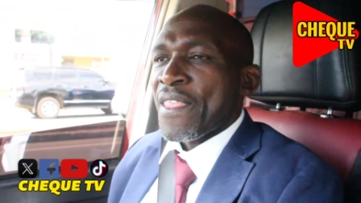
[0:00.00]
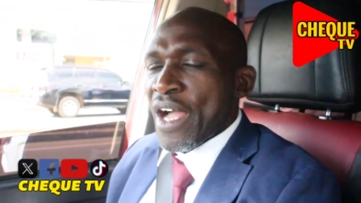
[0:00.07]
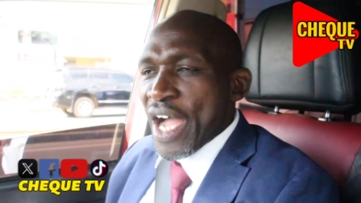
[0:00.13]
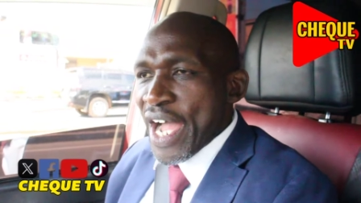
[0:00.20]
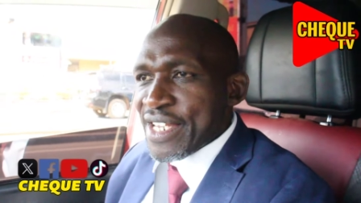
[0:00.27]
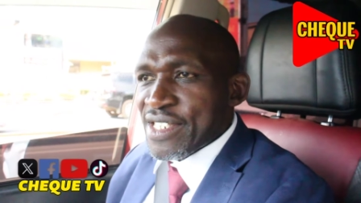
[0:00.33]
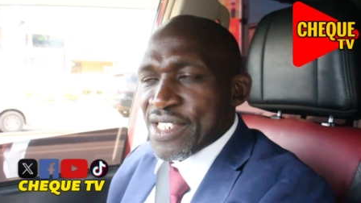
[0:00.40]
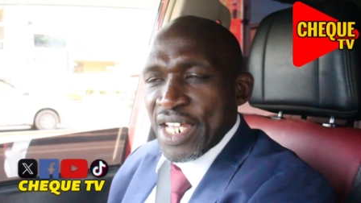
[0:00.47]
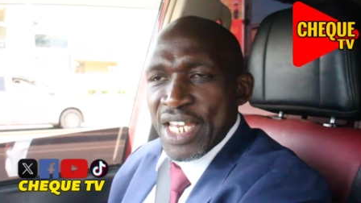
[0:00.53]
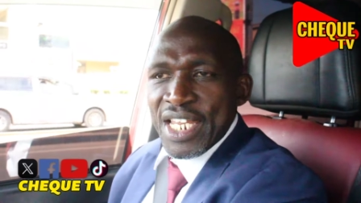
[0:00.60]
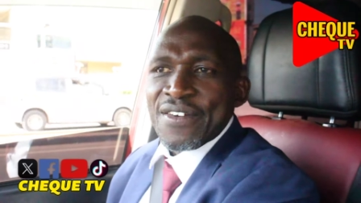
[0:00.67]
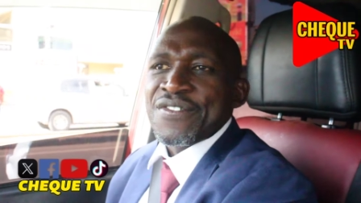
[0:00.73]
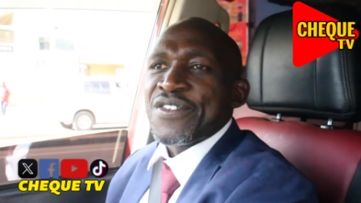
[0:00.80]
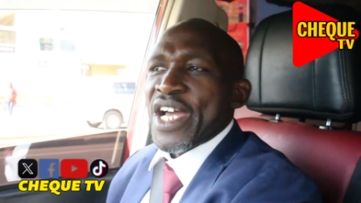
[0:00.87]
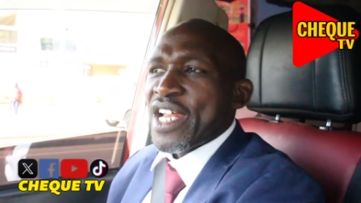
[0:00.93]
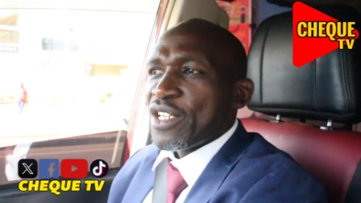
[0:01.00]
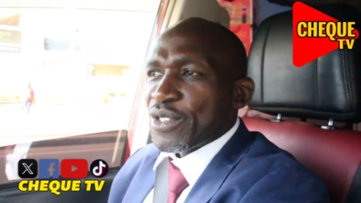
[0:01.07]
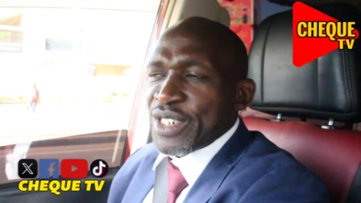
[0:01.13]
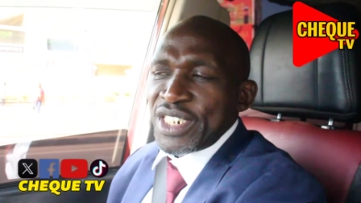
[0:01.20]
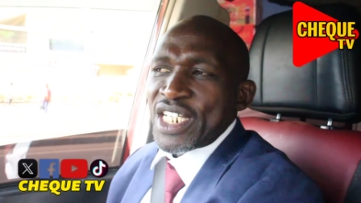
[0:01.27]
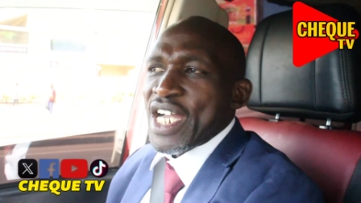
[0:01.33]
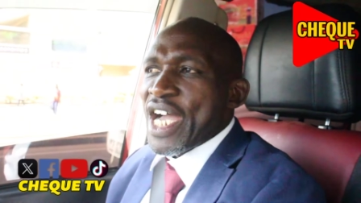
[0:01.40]
as they left Raila
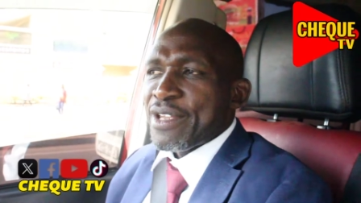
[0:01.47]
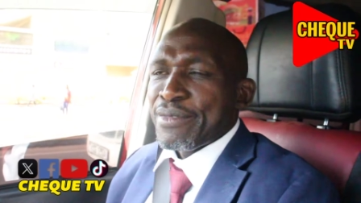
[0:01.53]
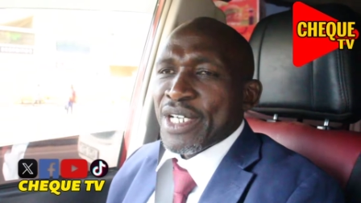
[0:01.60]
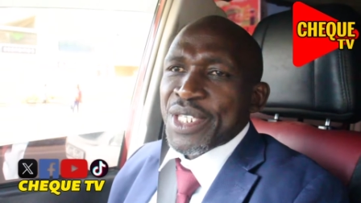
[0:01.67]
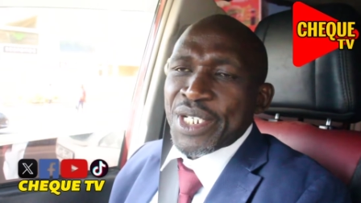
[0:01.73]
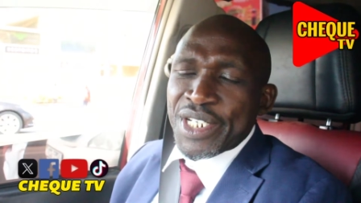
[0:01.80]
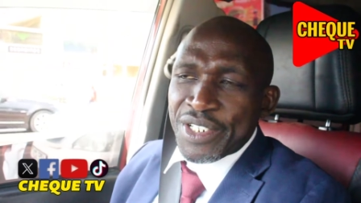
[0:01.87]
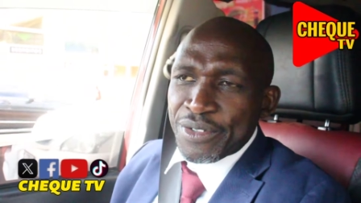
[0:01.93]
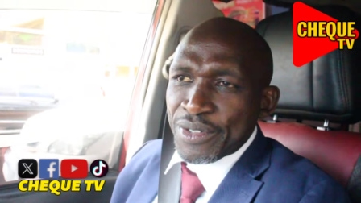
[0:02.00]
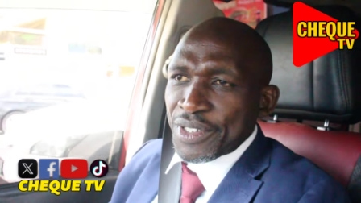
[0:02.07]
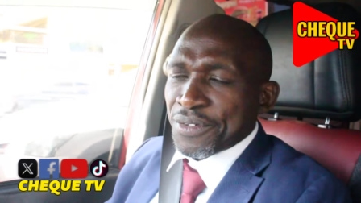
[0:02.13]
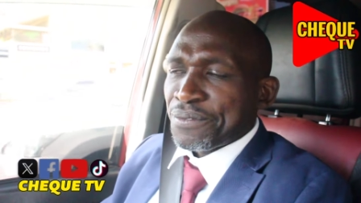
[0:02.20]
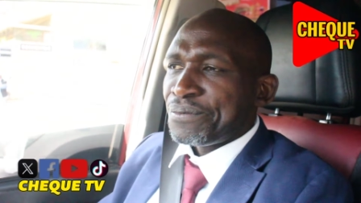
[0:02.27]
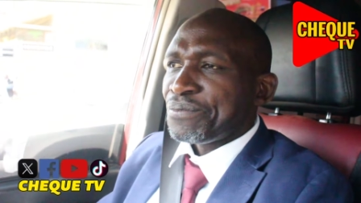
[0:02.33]
Odinga and Martha Karua.